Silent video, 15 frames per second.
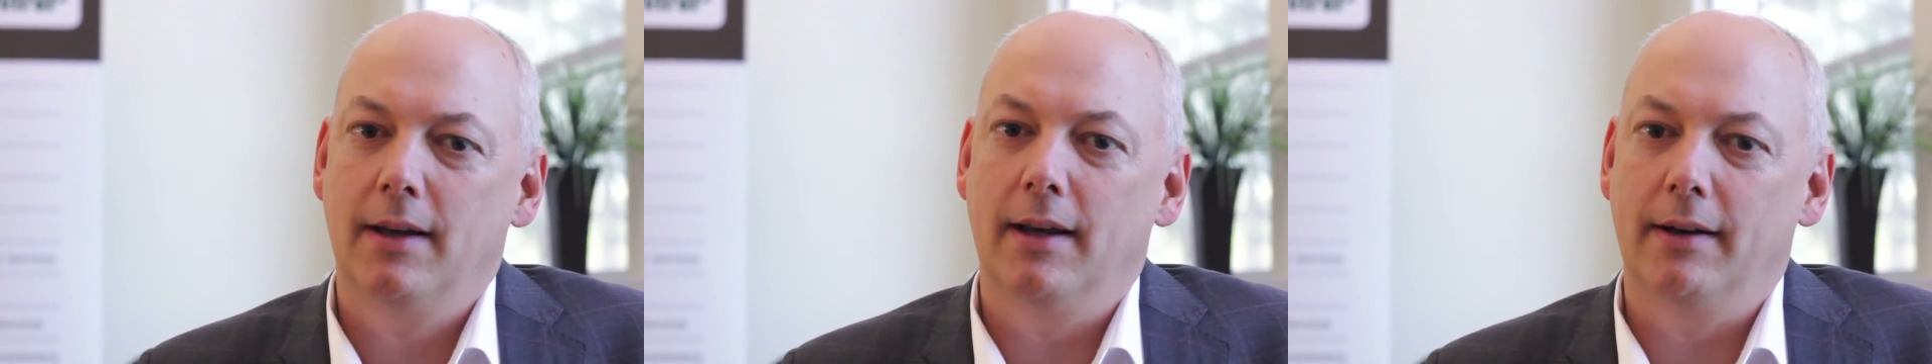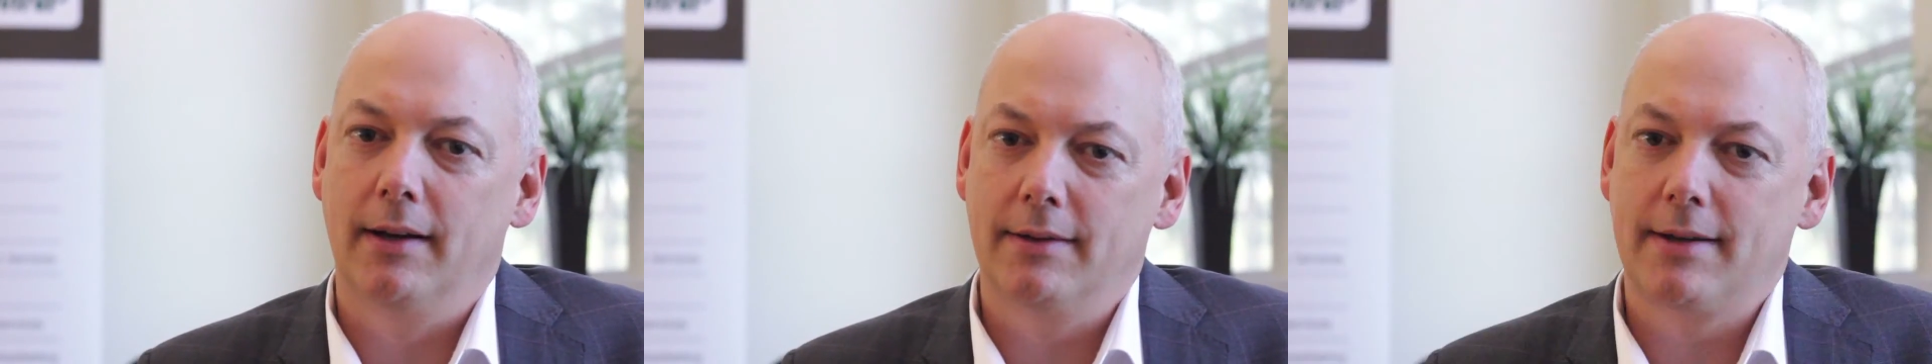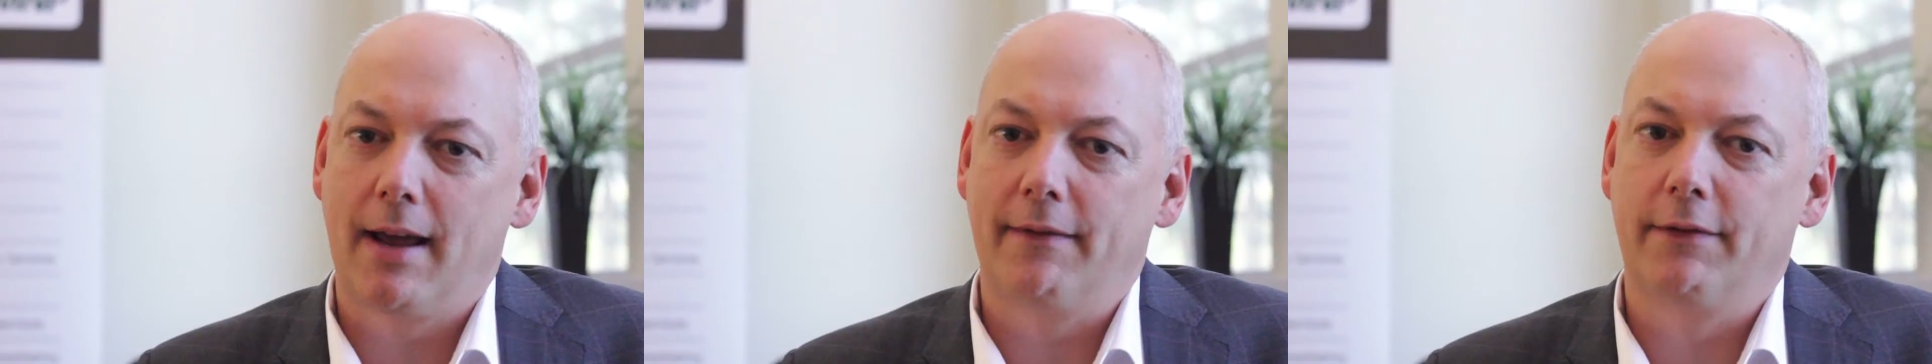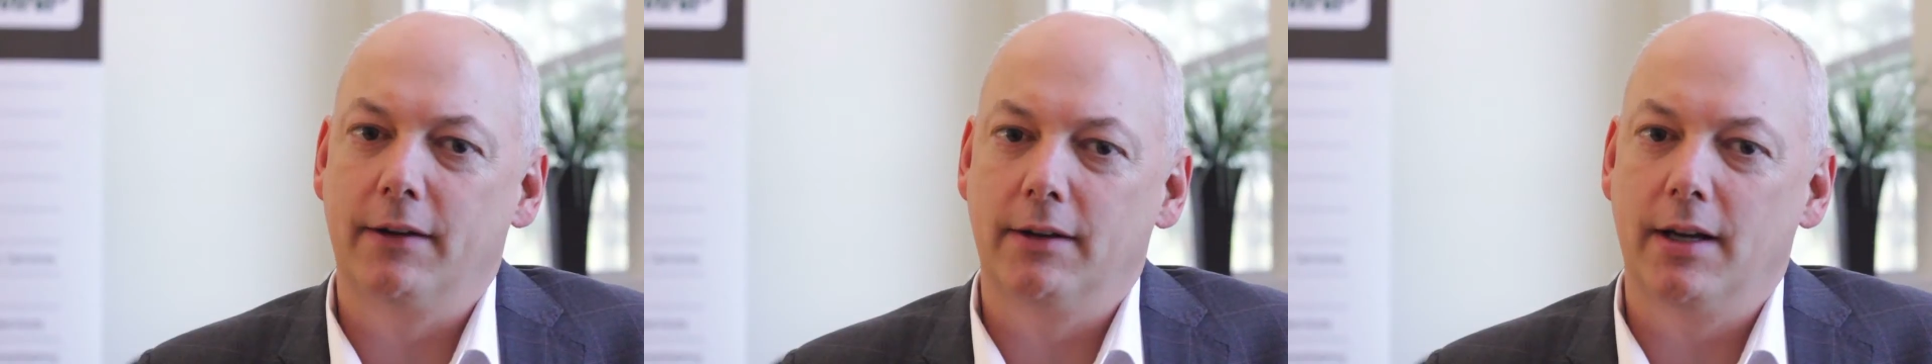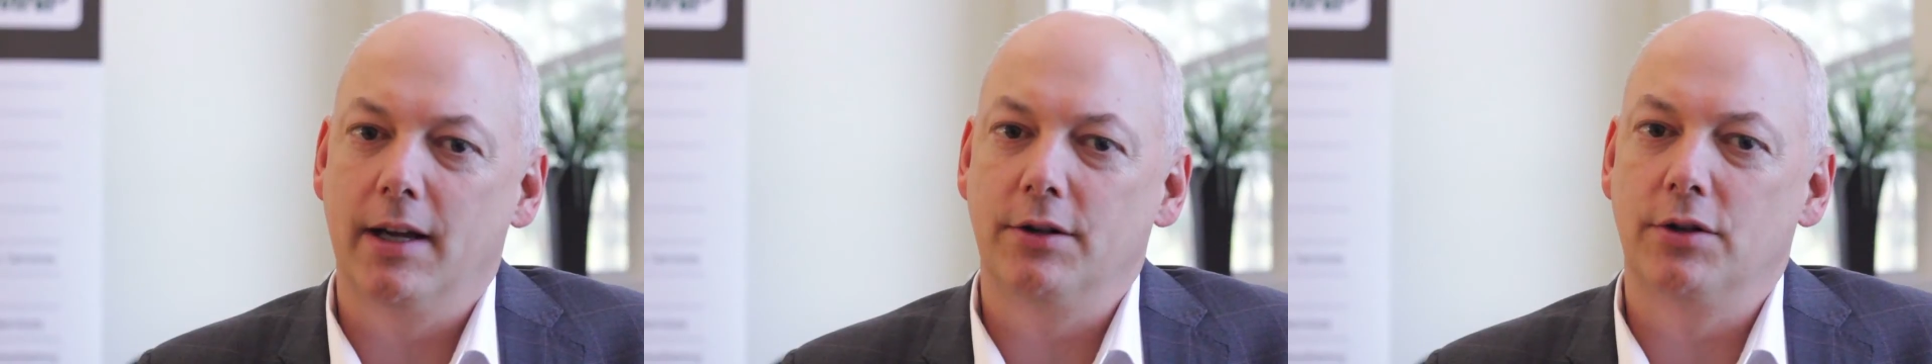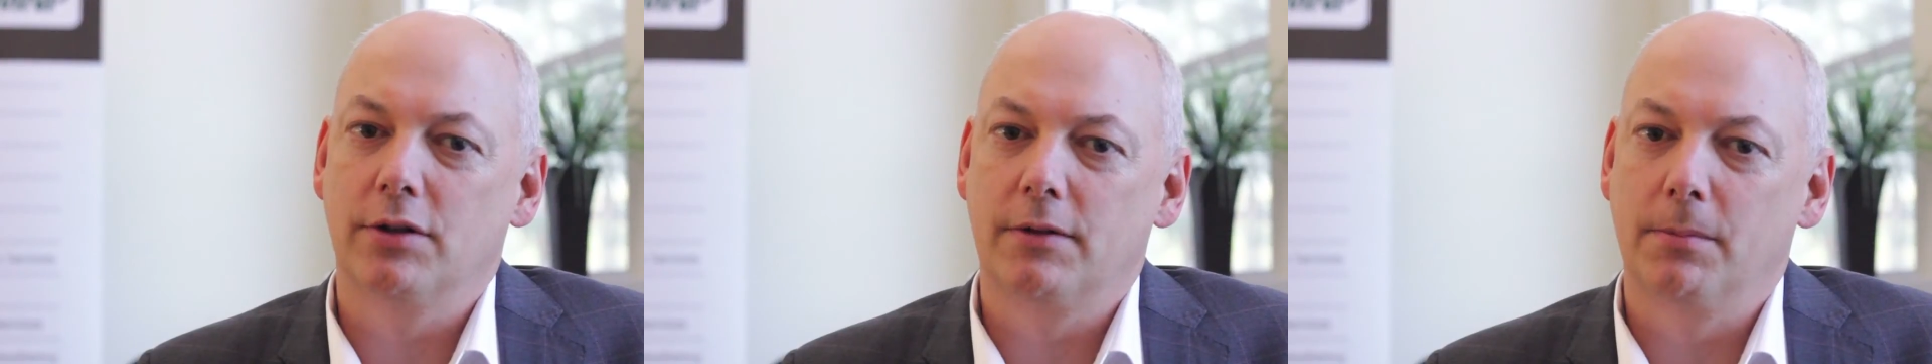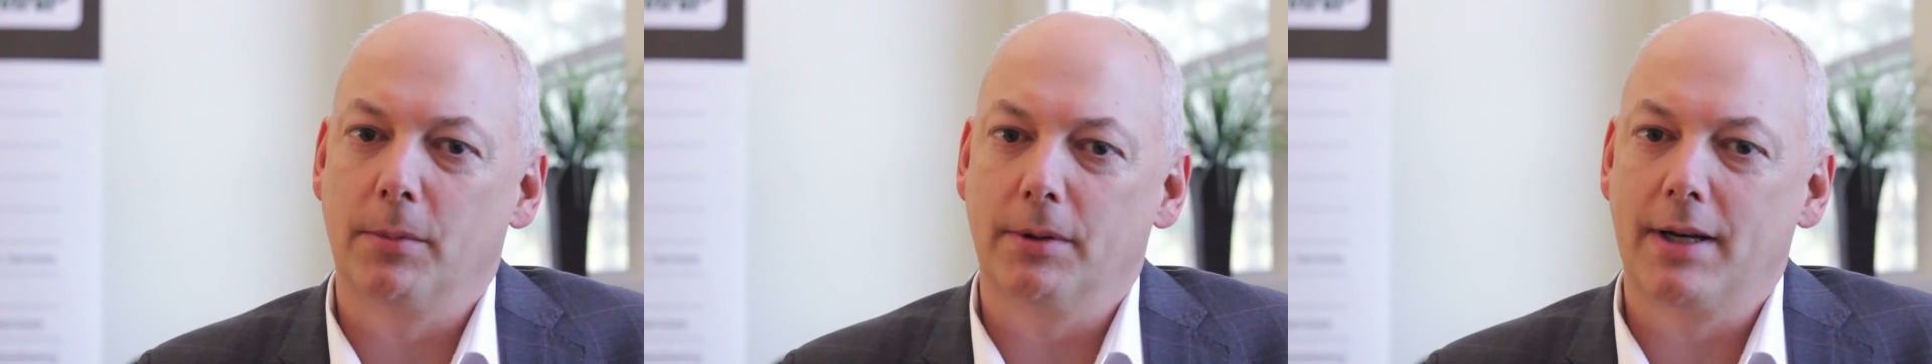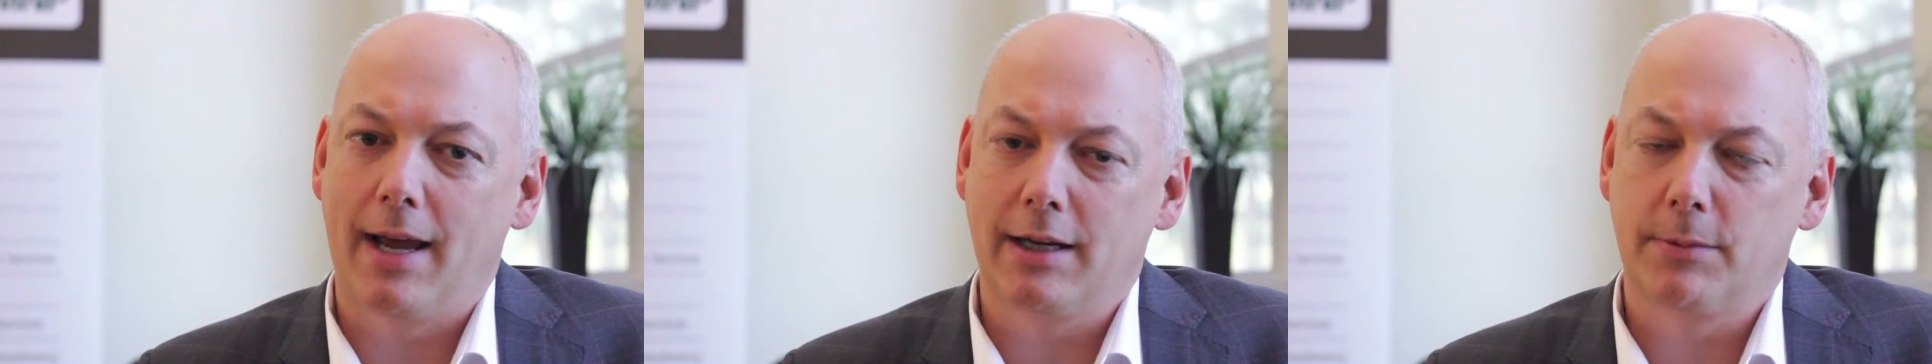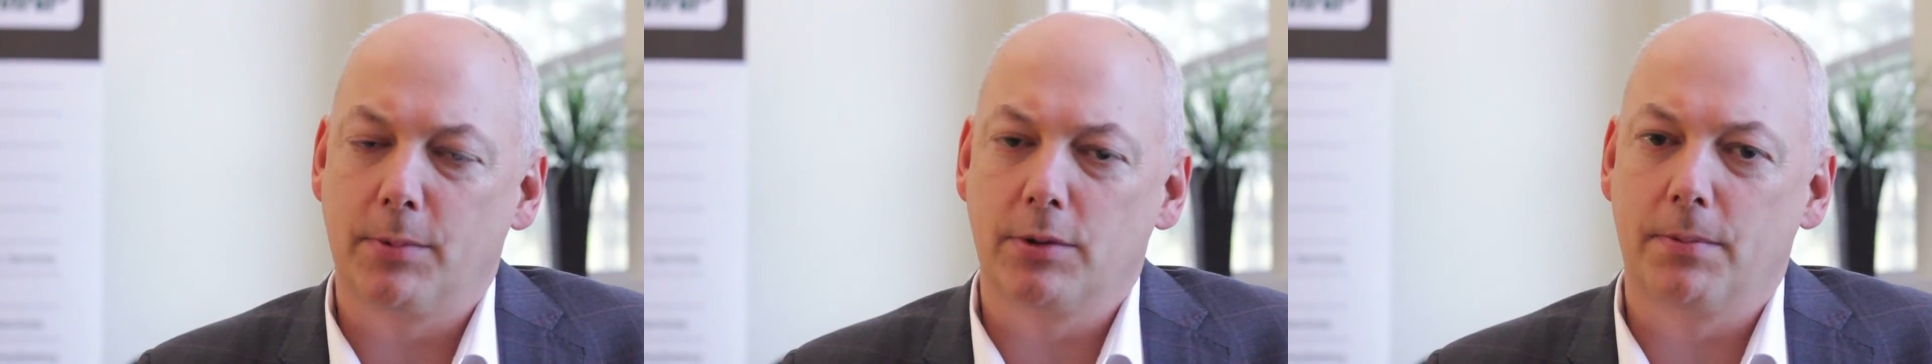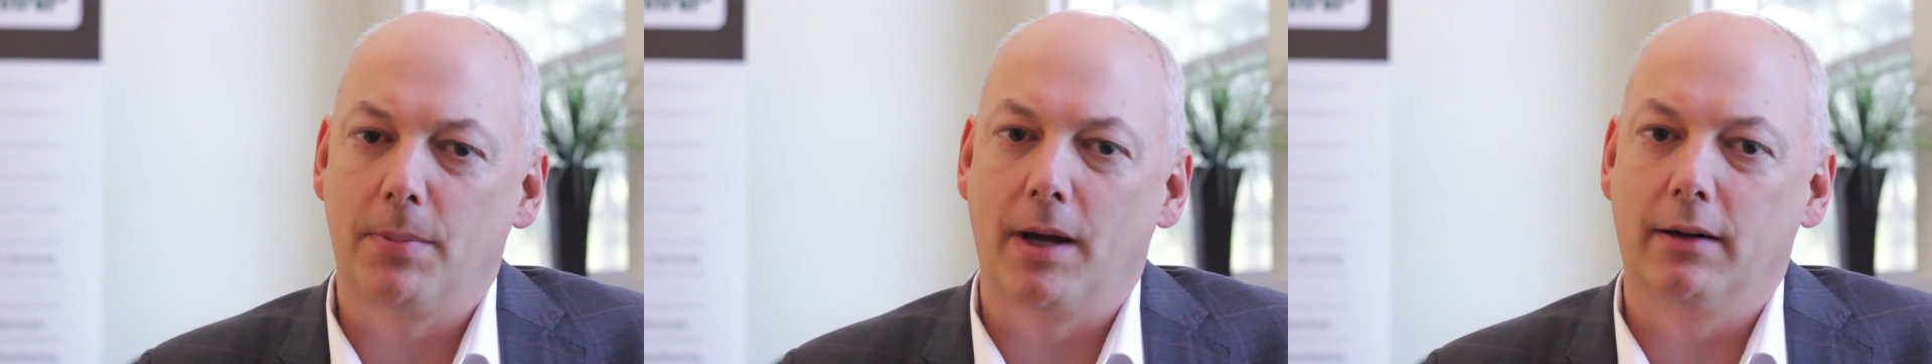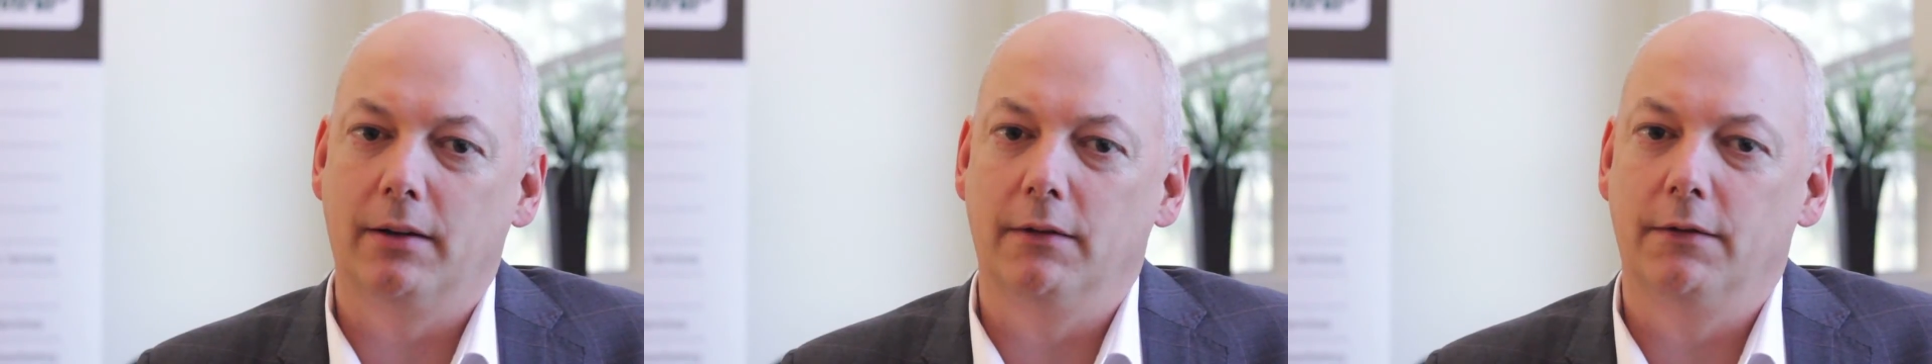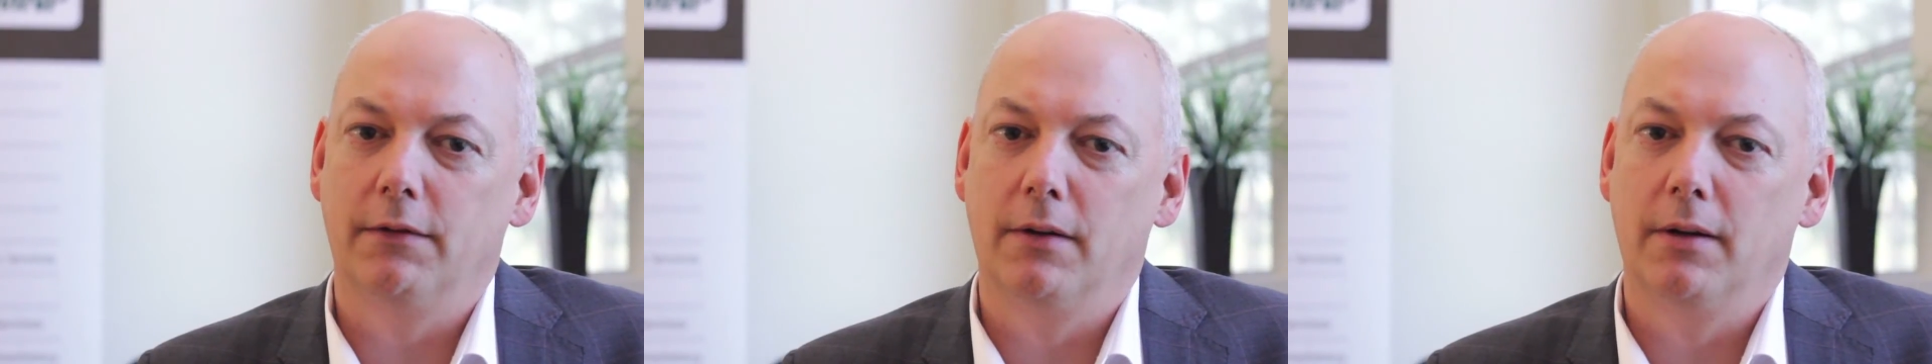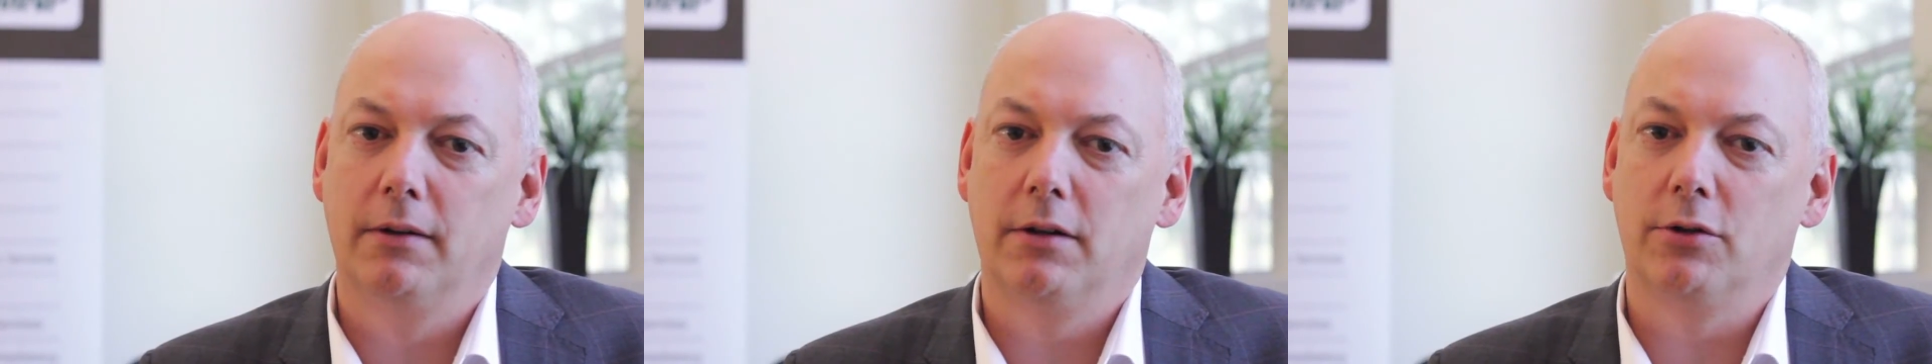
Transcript: it is advantageous from a tax perspective